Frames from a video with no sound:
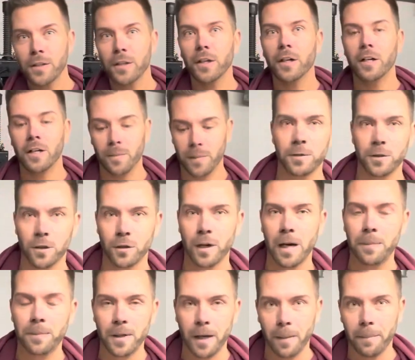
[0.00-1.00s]
they're gonna be
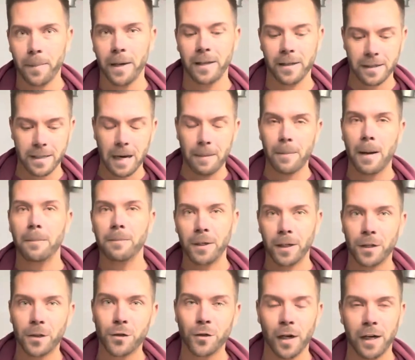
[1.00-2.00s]
scraped up by the time I'm
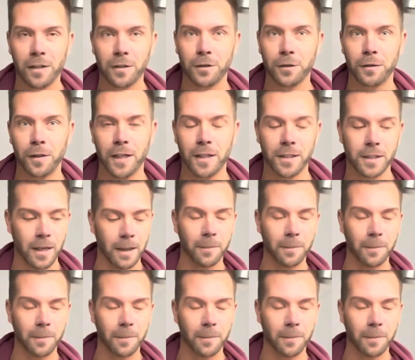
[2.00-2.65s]
done trying to do this.